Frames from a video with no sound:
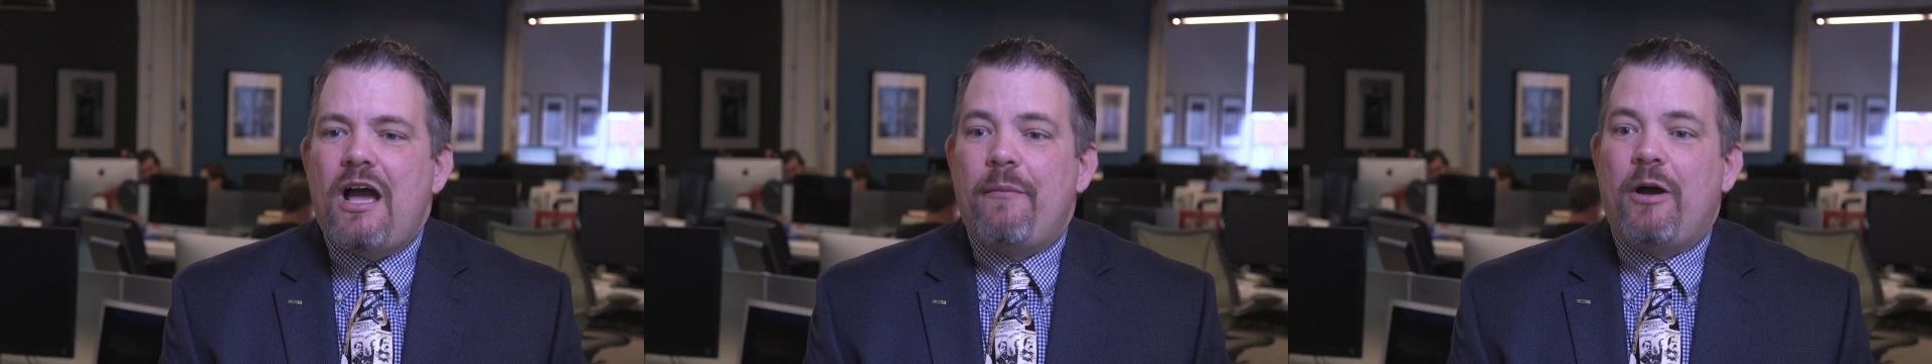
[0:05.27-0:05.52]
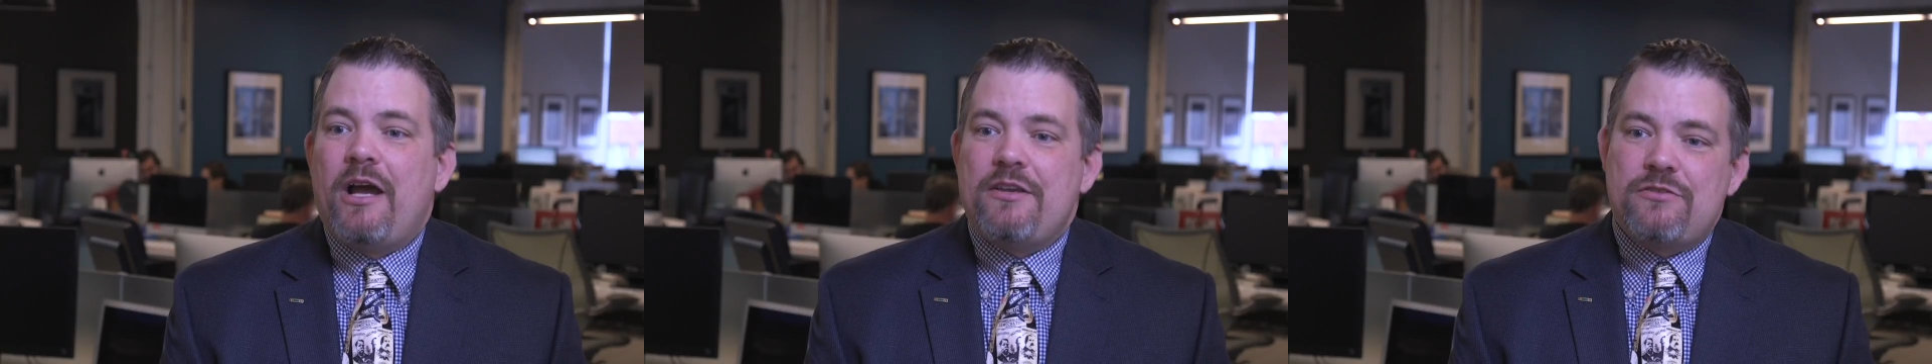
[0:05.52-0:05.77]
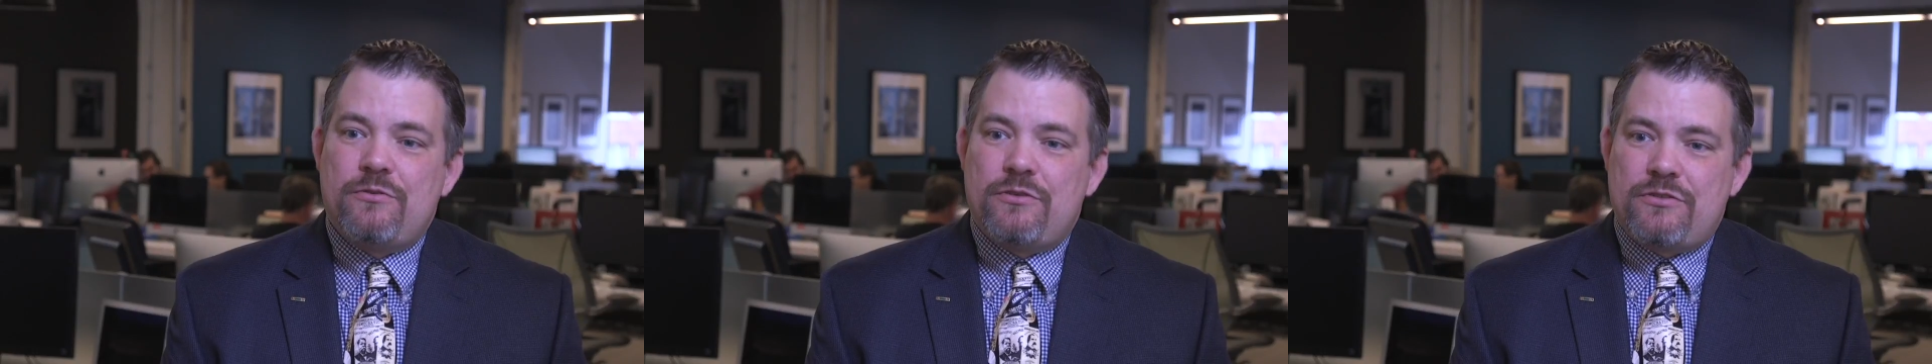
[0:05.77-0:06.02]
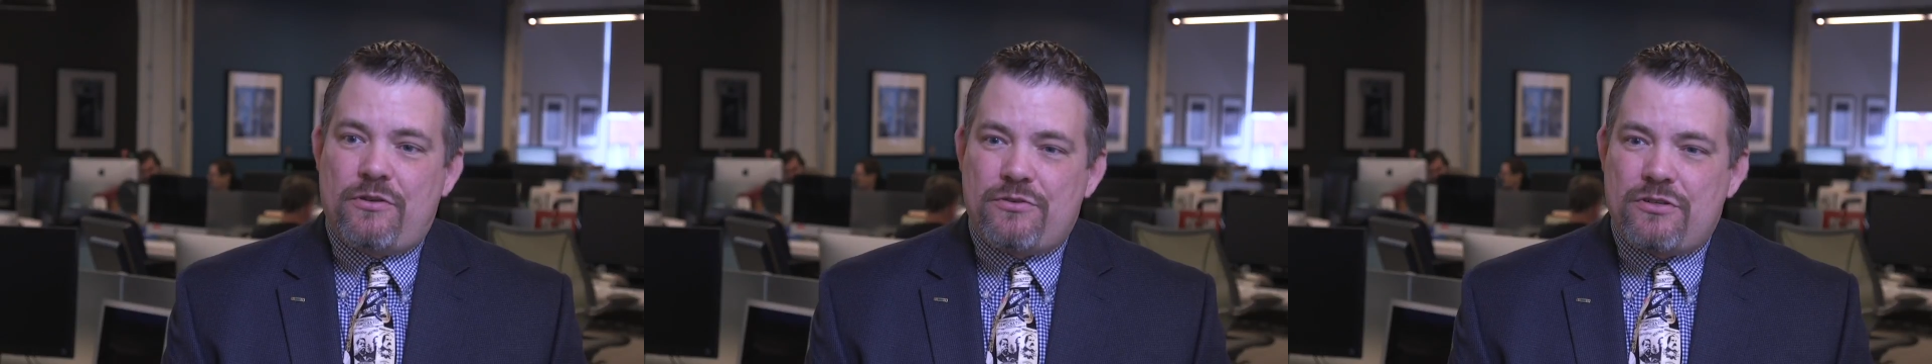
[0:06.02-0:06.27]
I'm a high
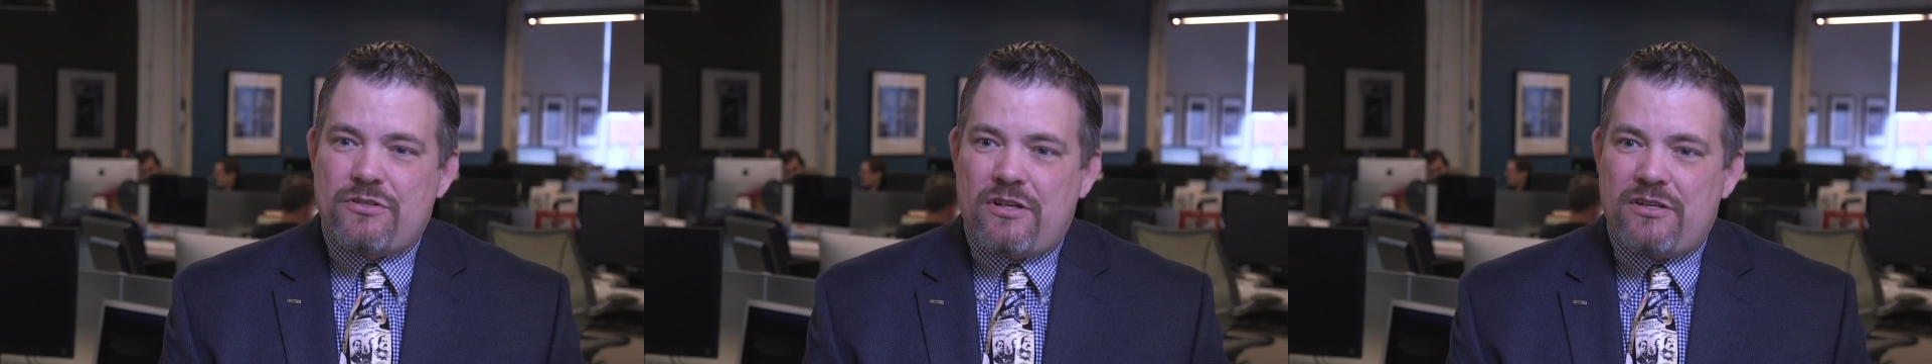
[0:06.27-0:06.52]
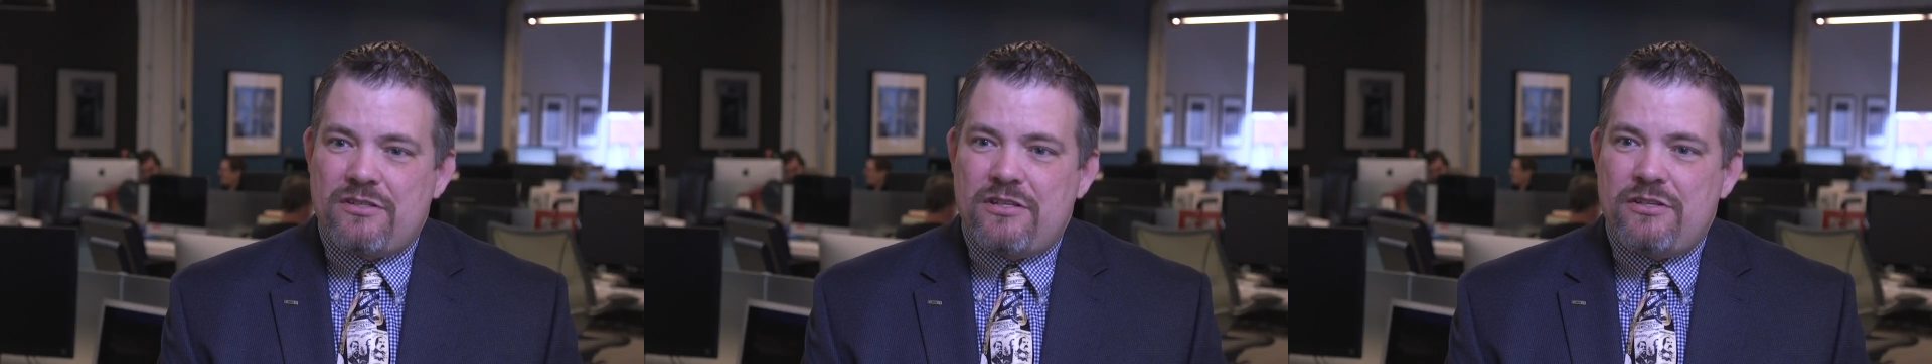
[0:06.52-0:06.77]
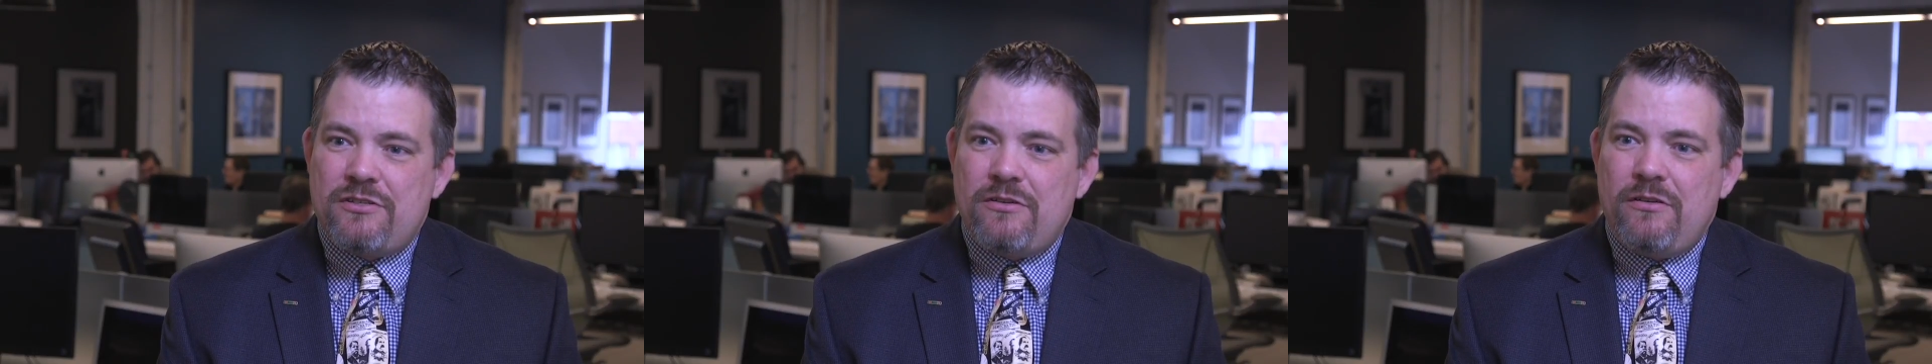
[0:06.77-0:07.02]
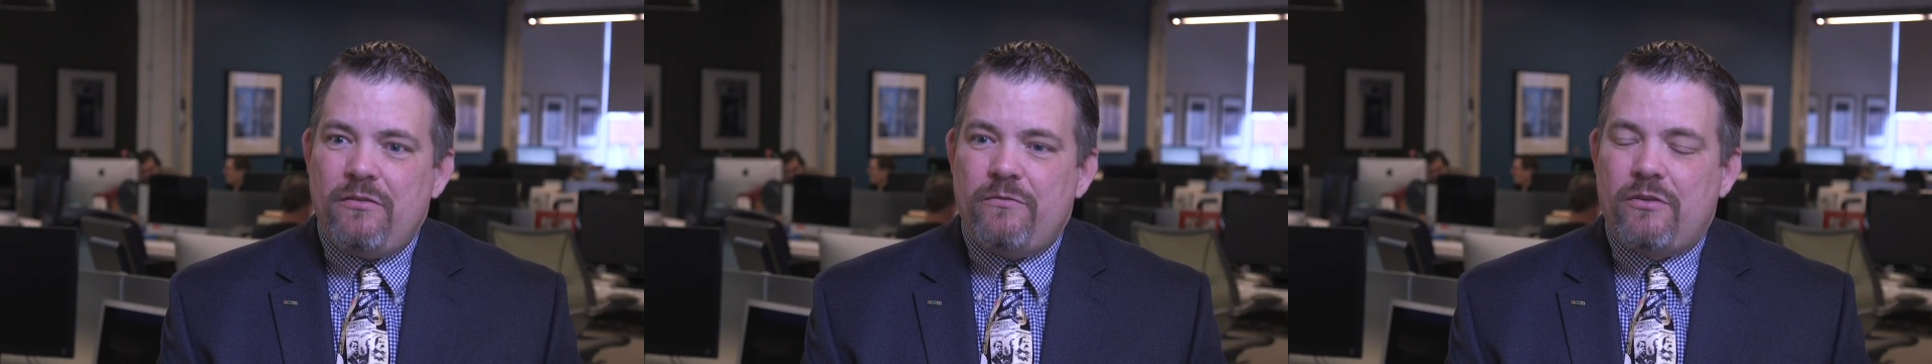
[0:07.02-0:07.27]
school social studies
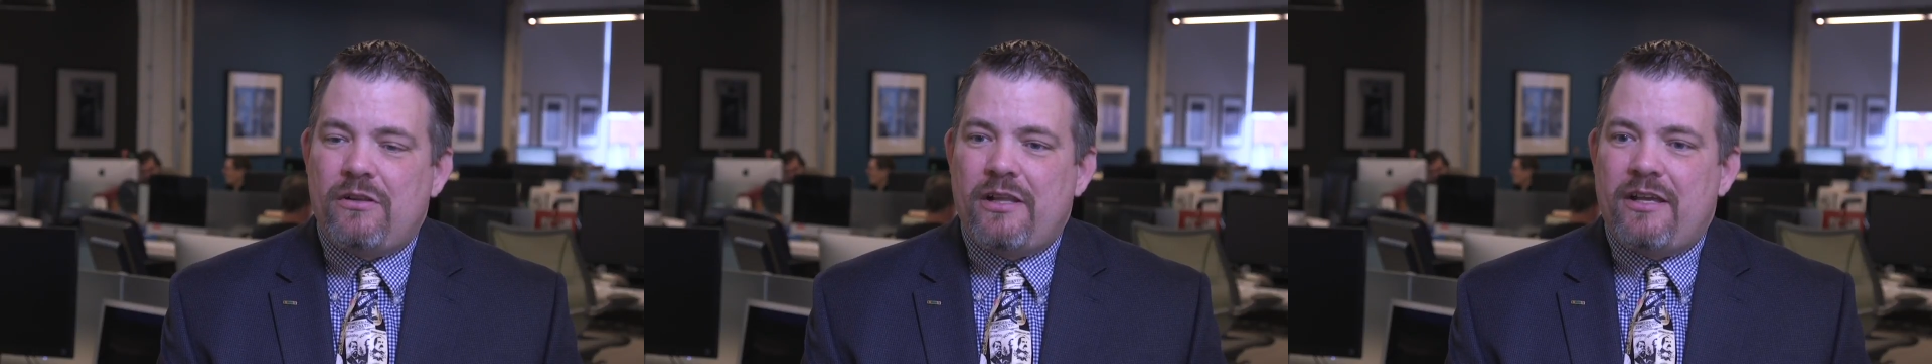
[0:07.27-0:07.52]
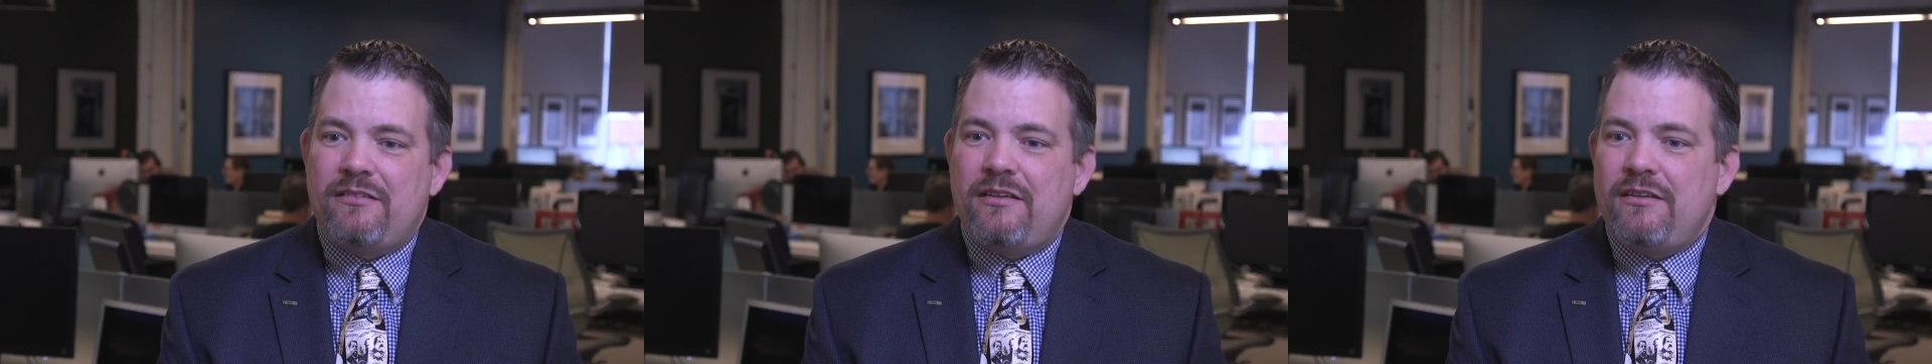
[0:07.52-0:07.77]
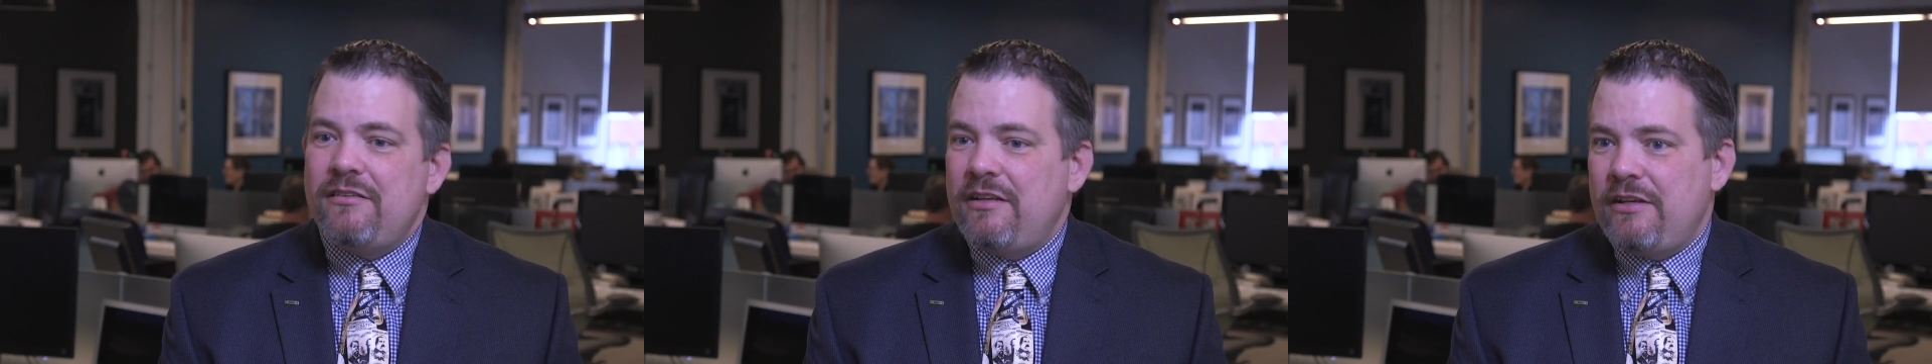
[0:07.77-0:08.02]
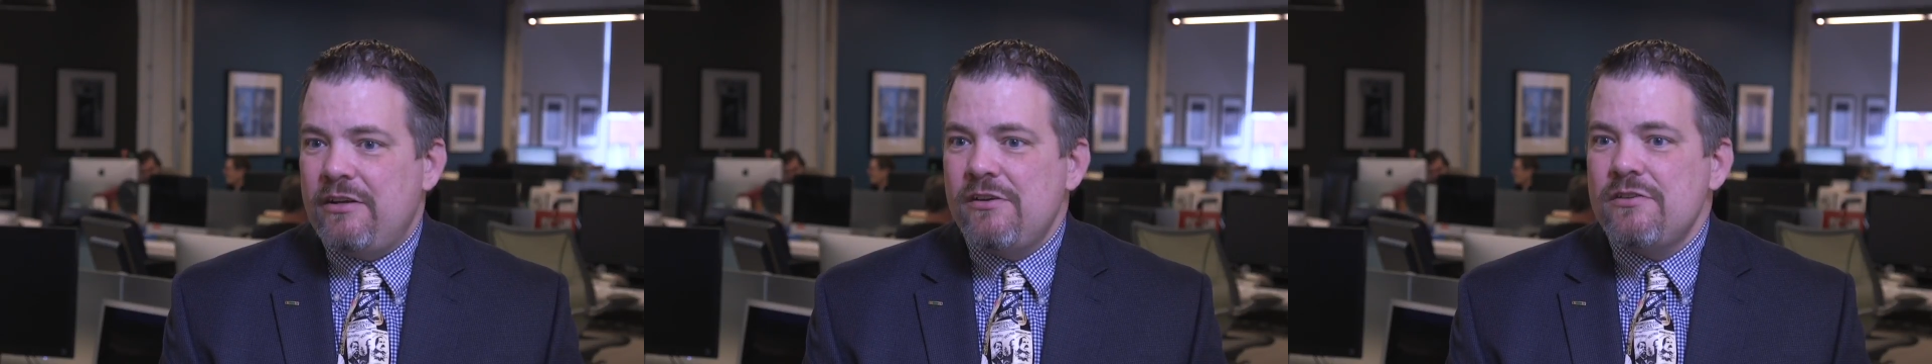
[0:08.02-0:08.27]
teacher for the last
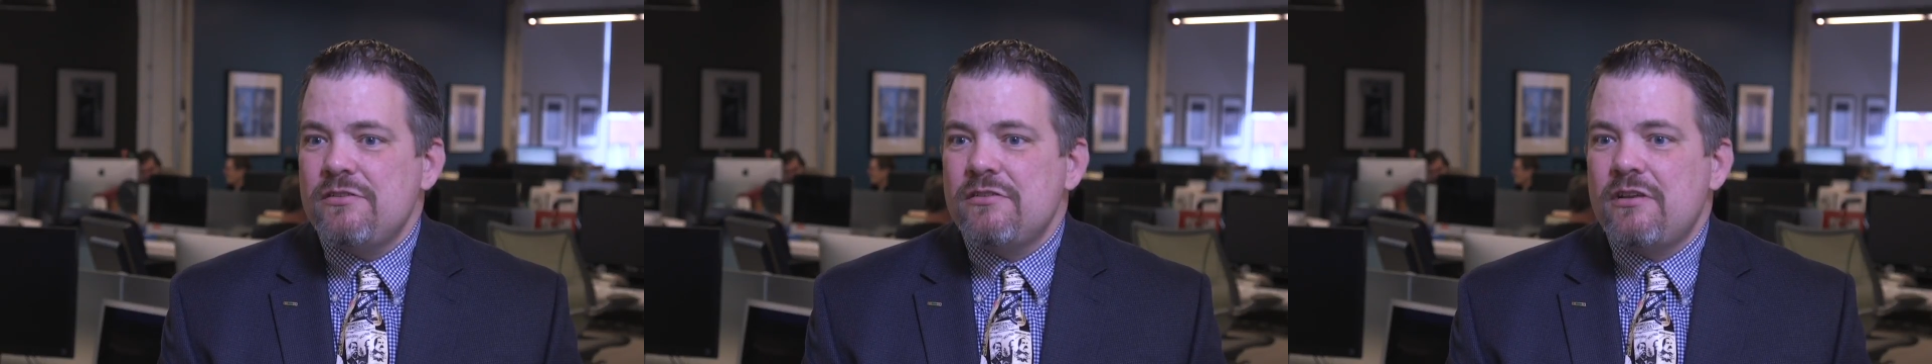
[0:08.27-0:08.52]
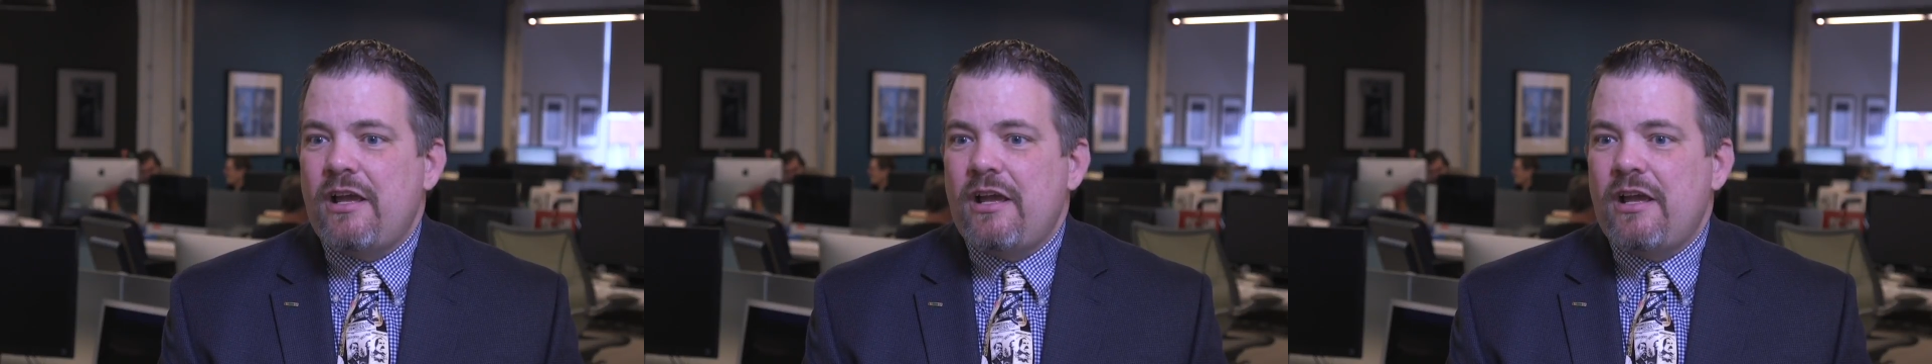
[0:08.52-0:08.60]
18 years